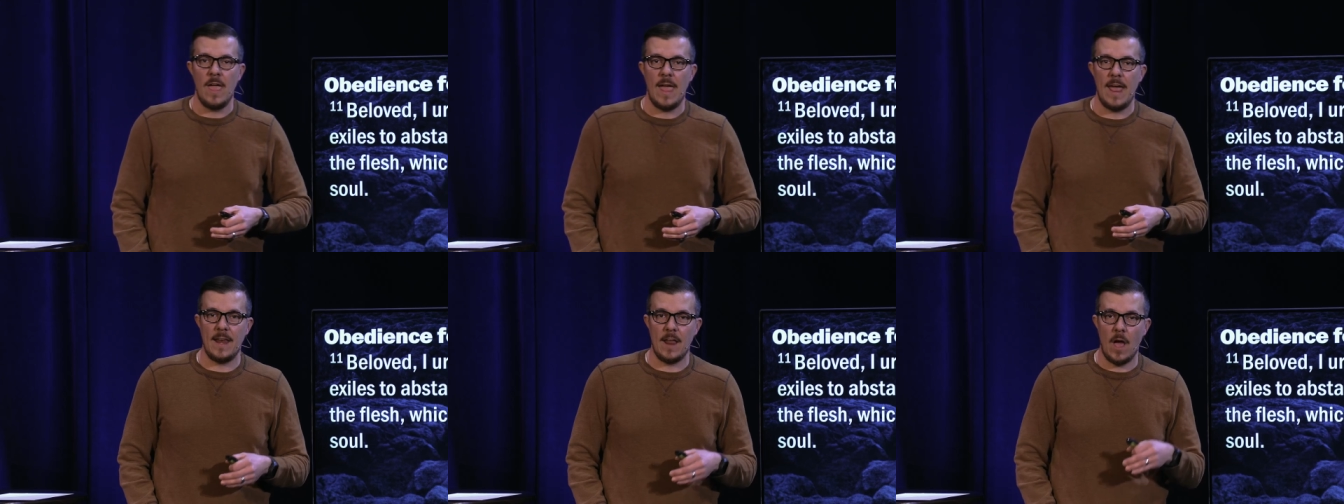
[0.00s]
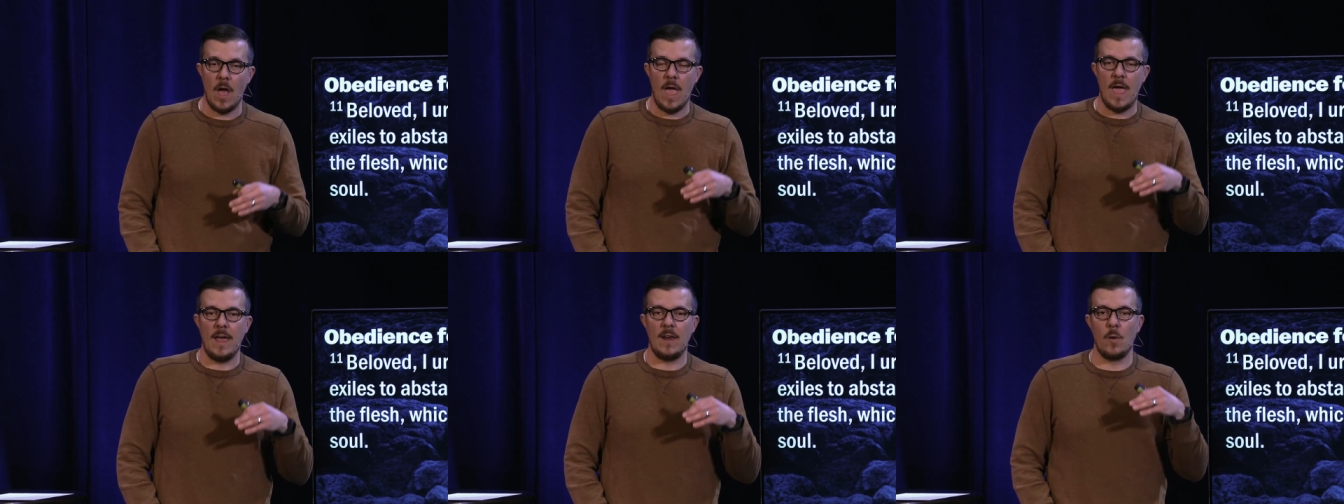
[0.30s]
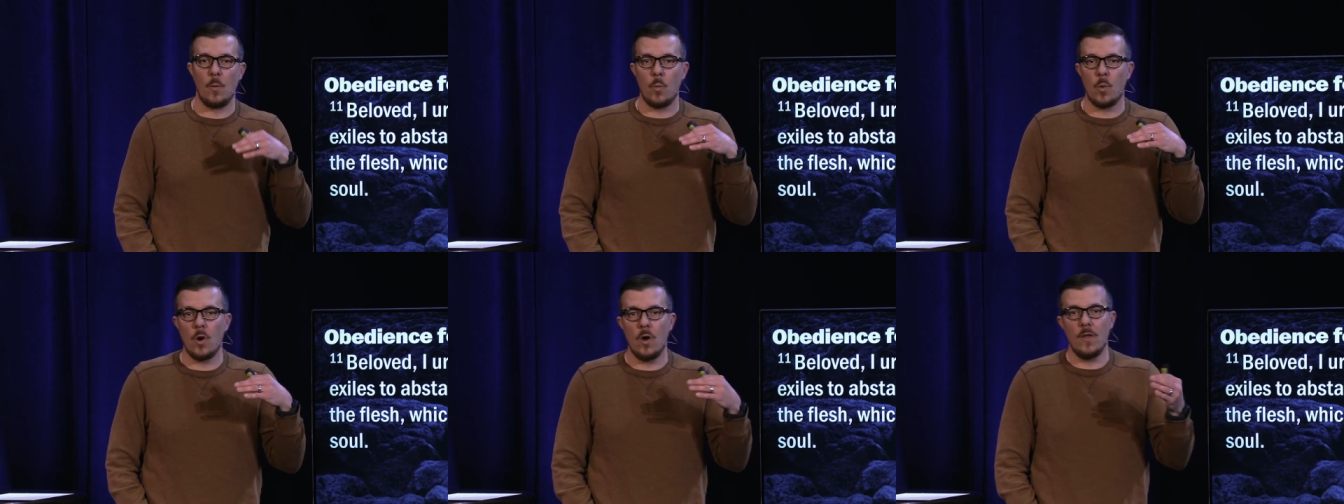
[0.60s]
in a, in
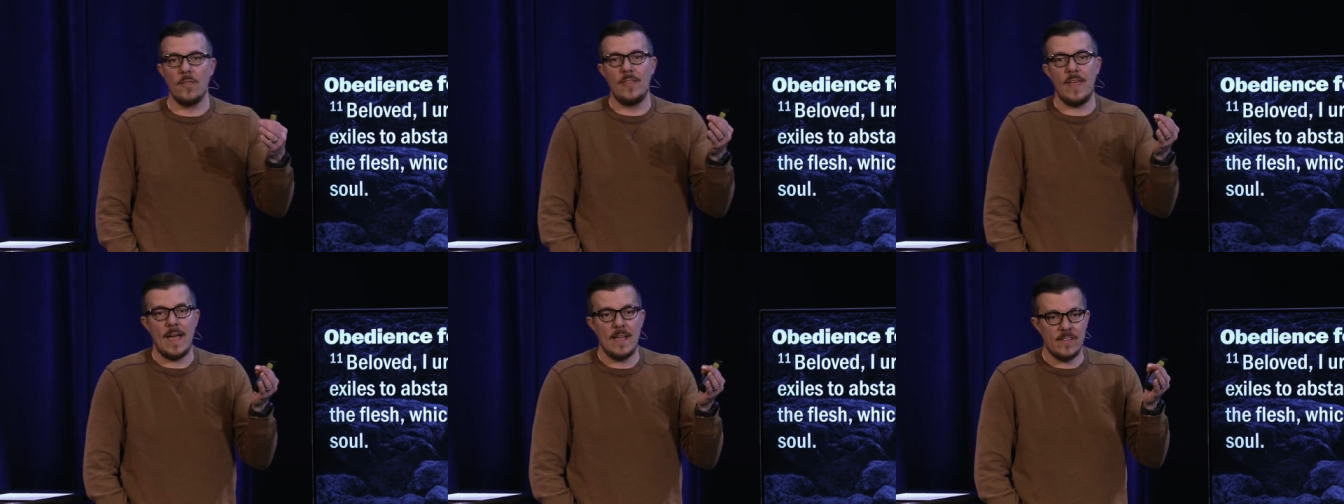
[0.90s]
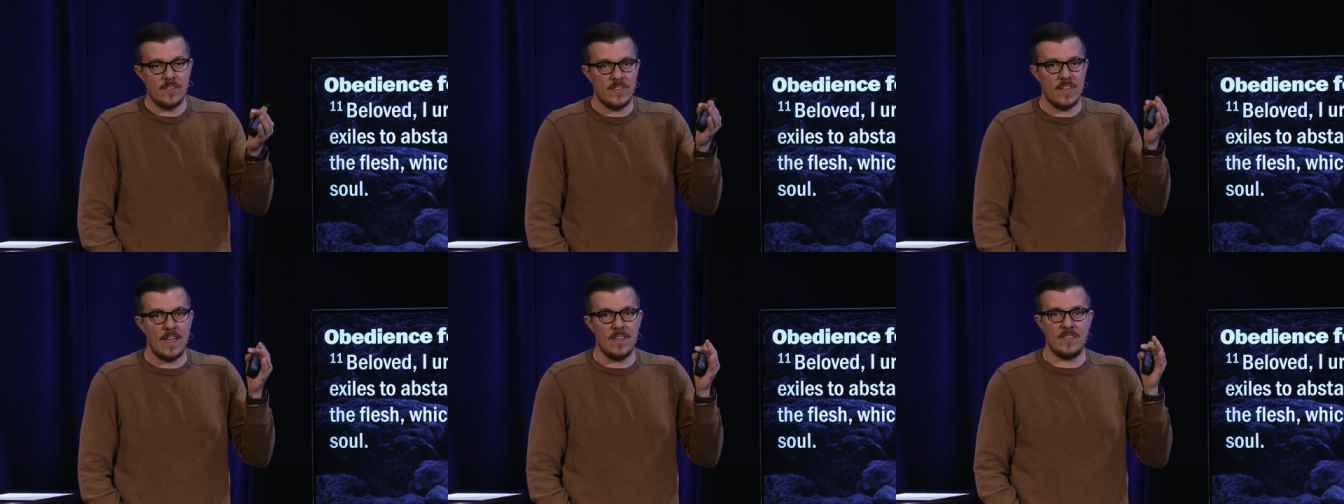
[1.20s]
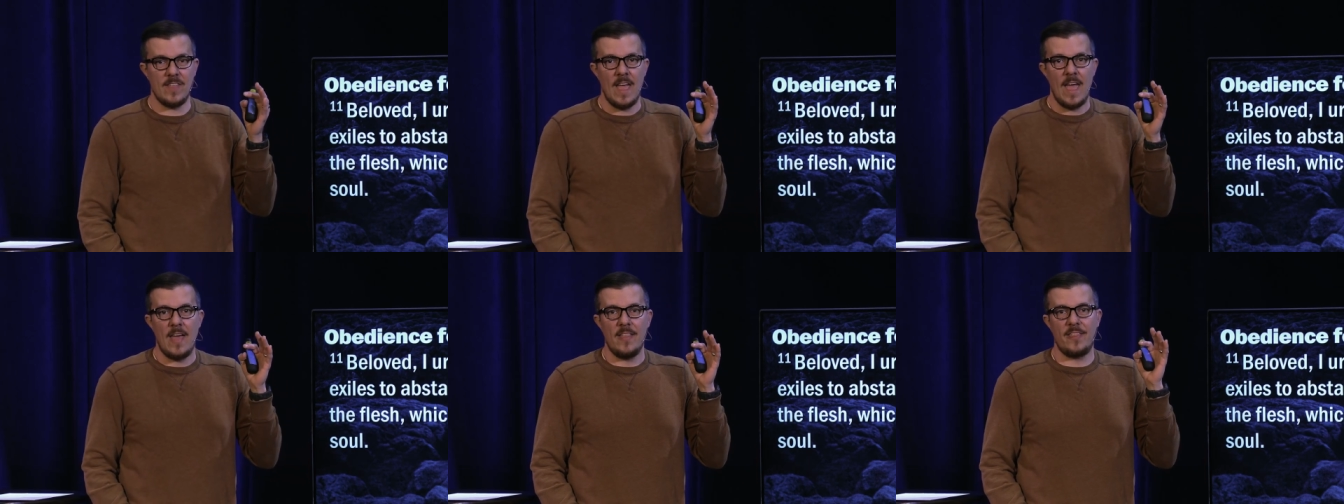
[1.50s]
a world that
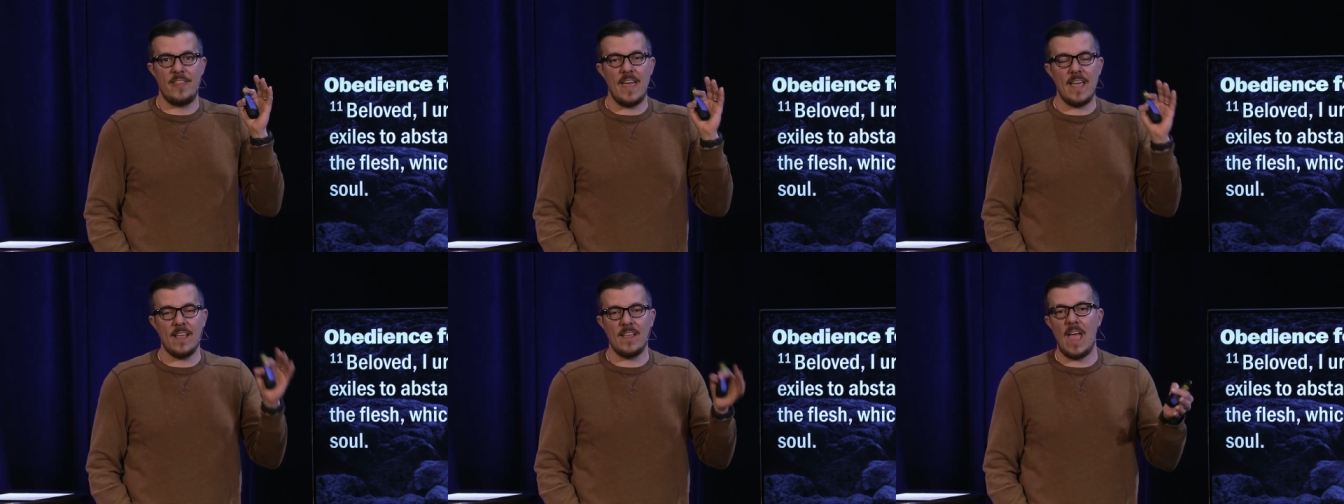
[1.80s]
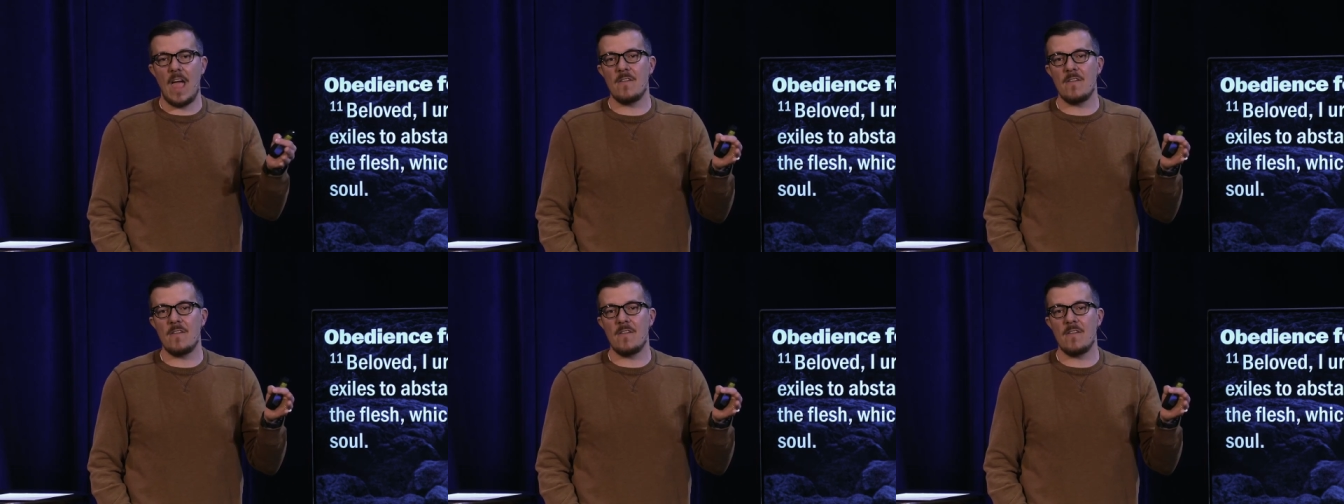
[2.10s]
says thing,